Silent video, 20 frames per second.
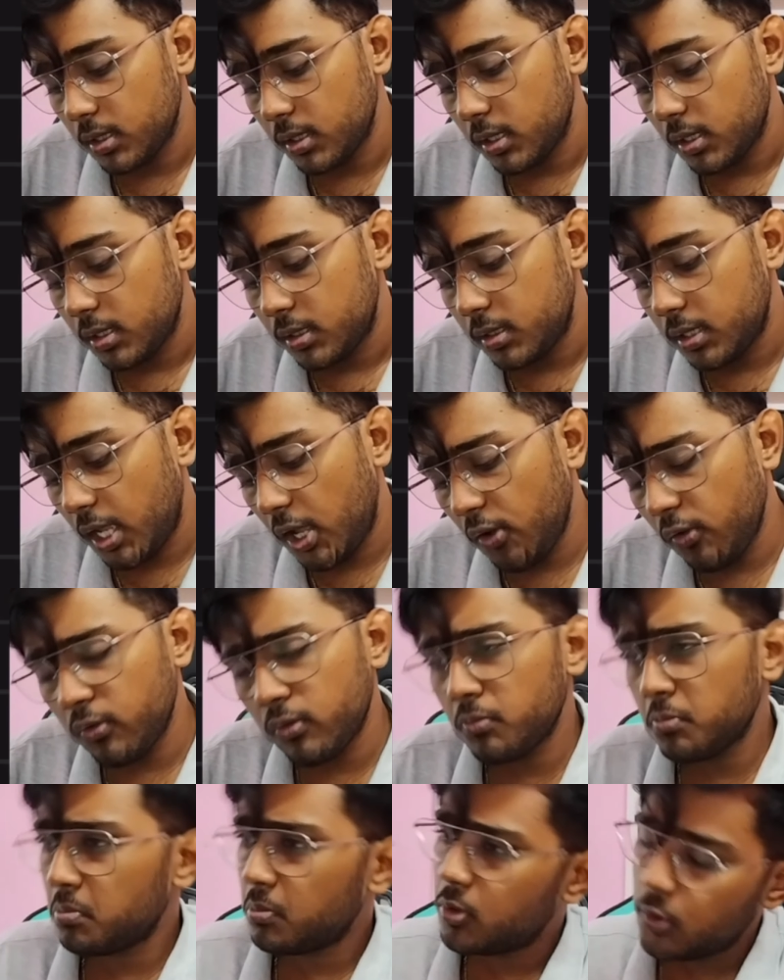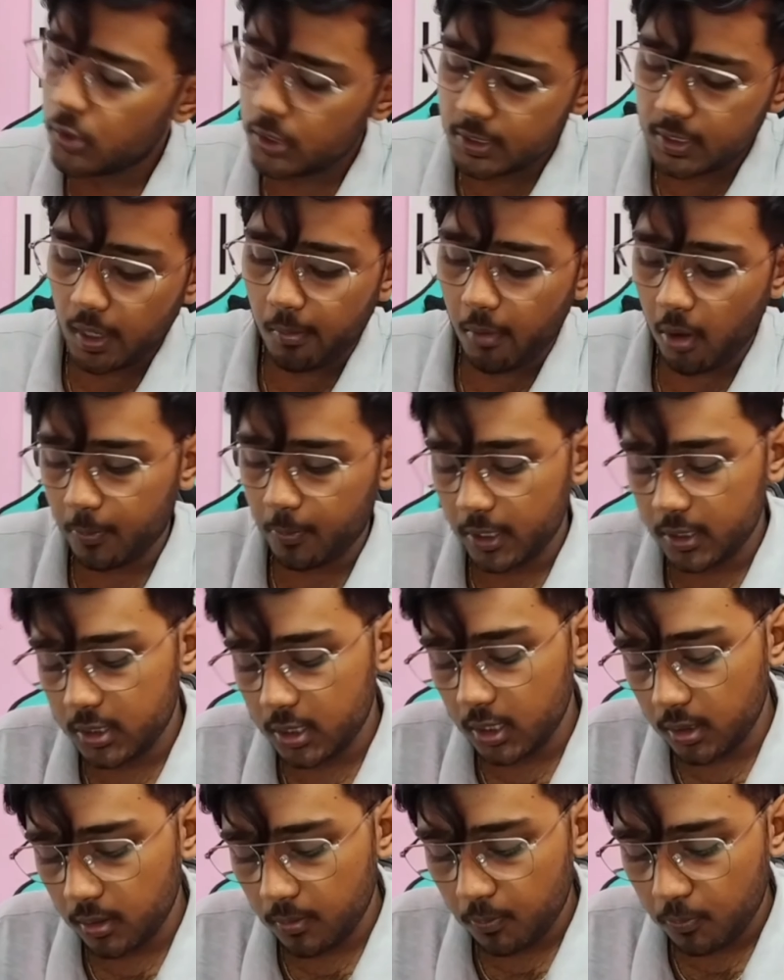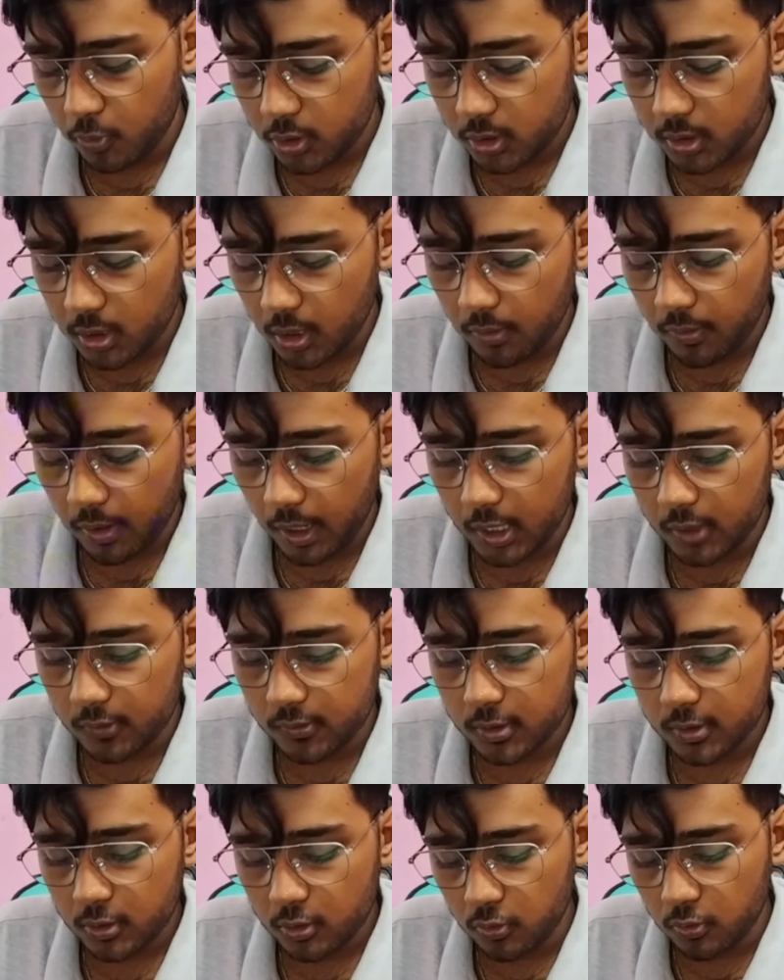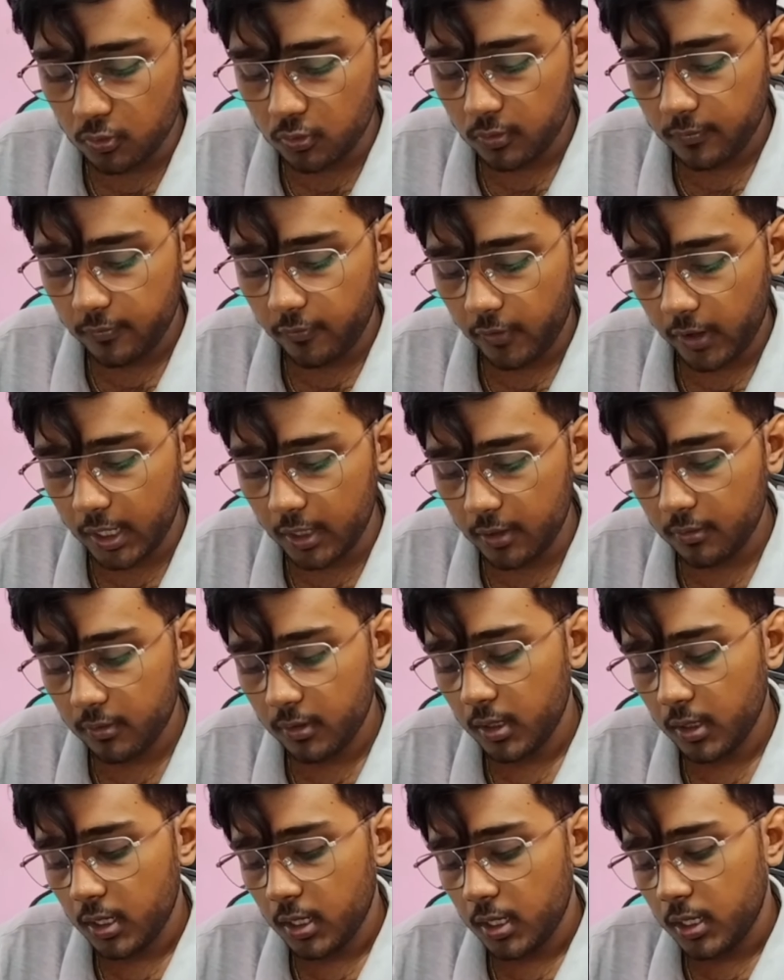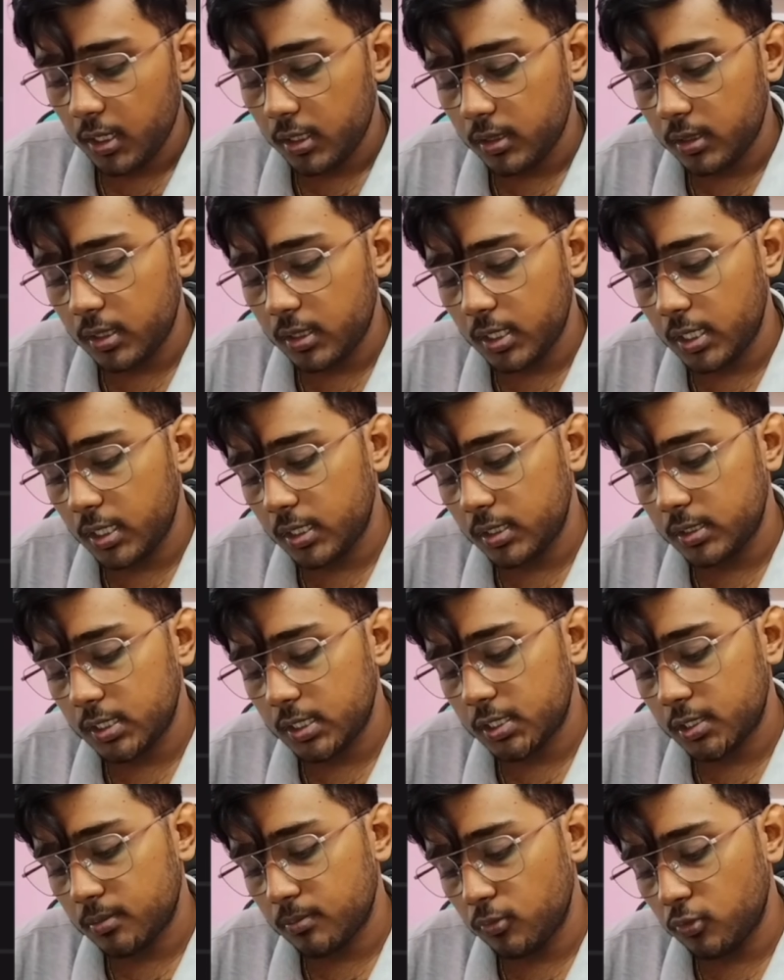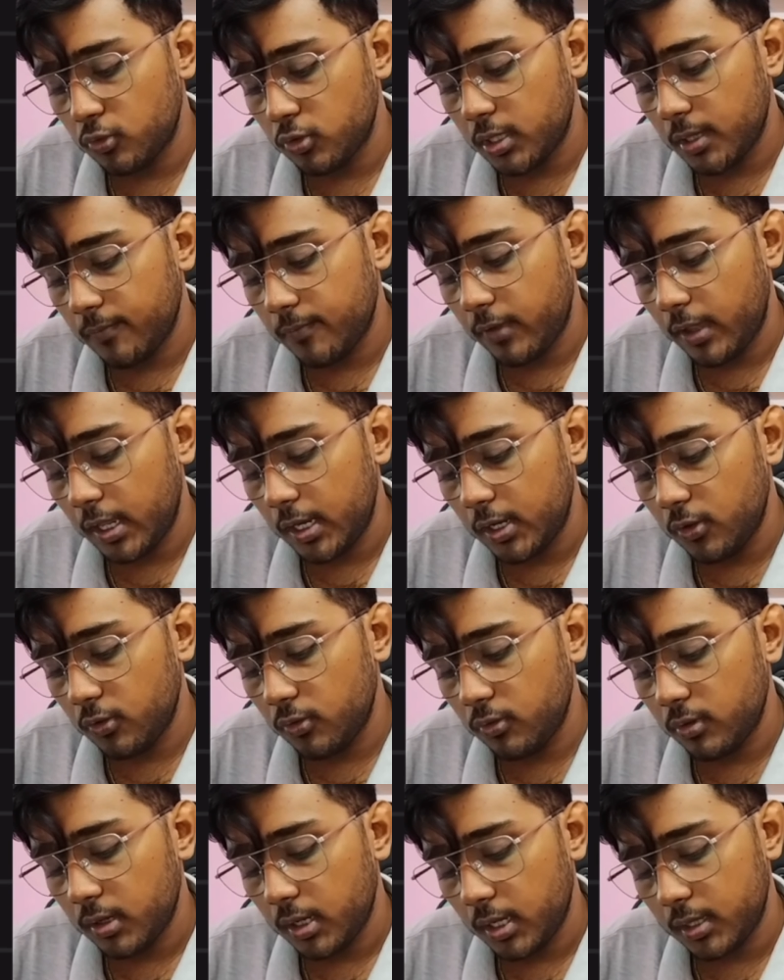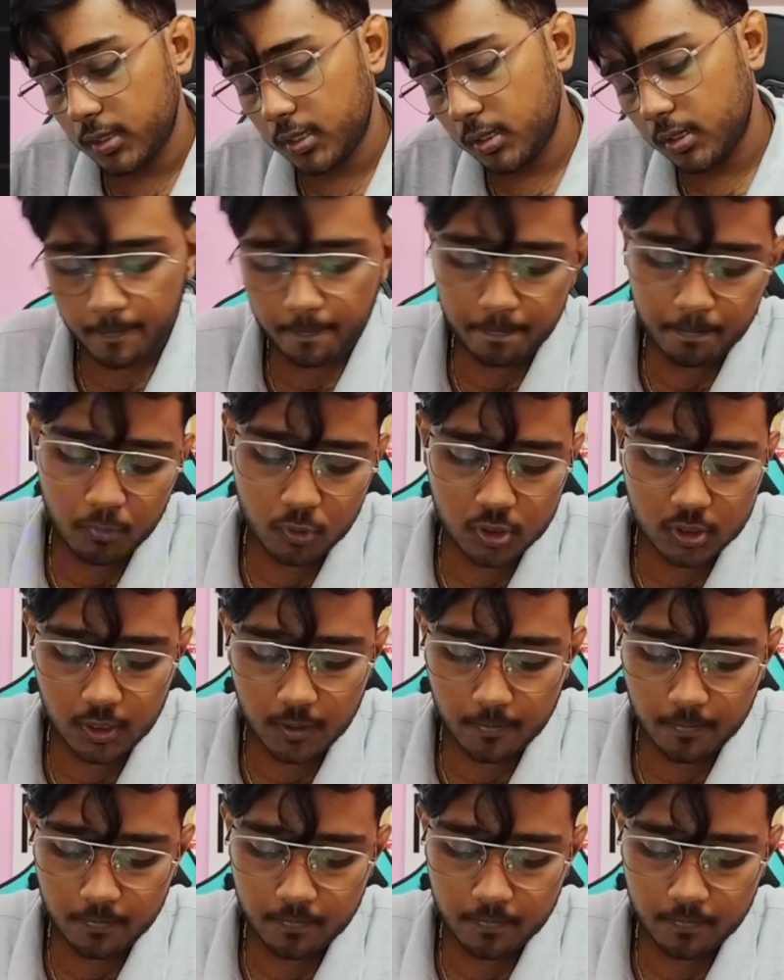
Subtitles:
Now do the same operation, push the values 2, 5, then just move them value and then push them.